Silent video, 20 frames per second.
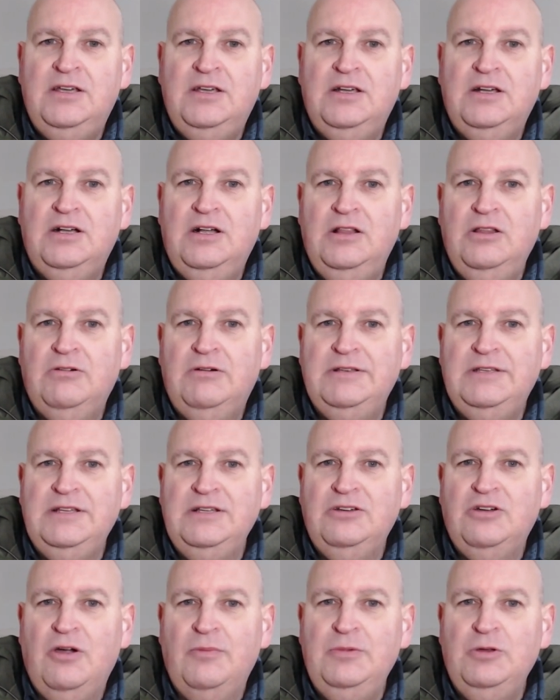Although I
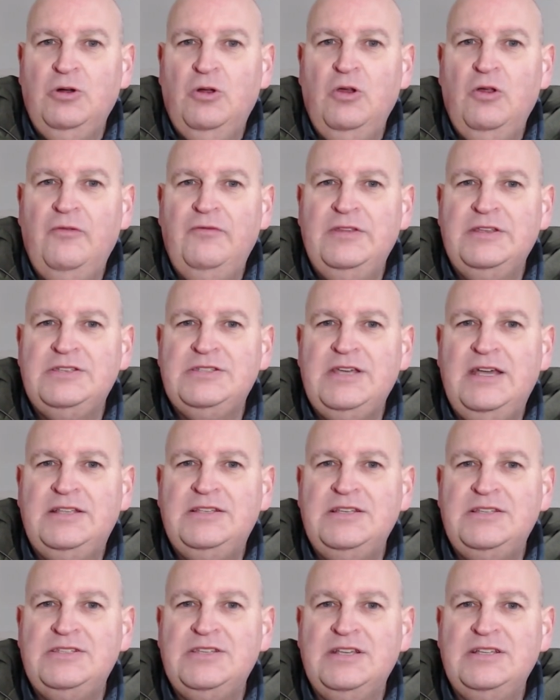didn't copy all of the
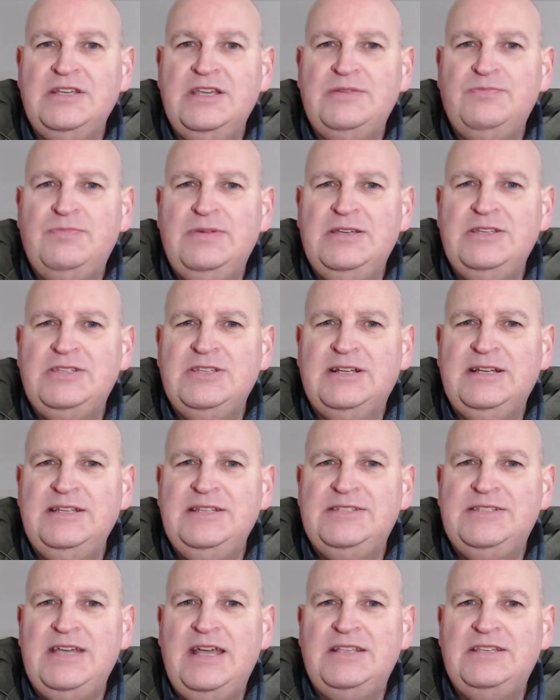settings, I just basically
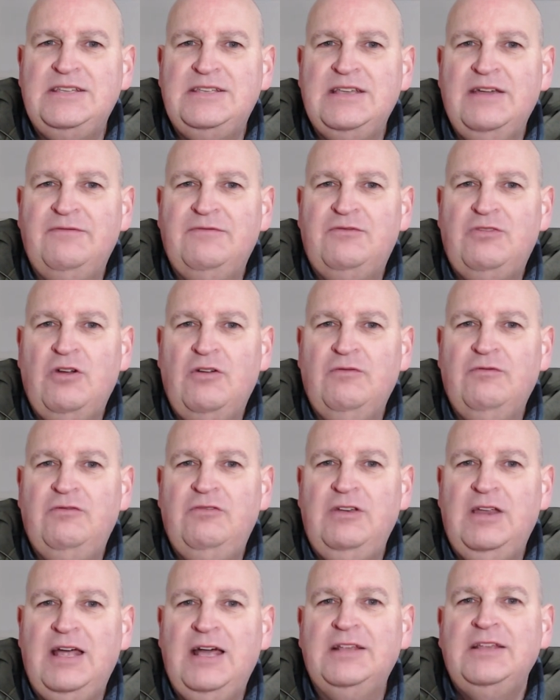set it up from
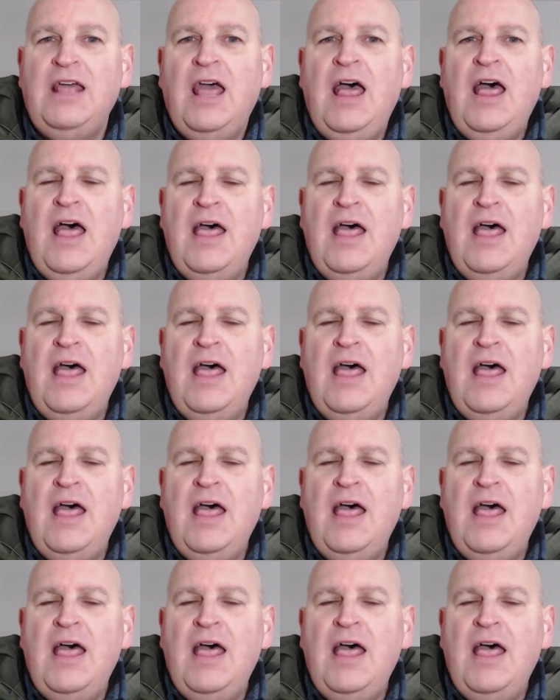flat.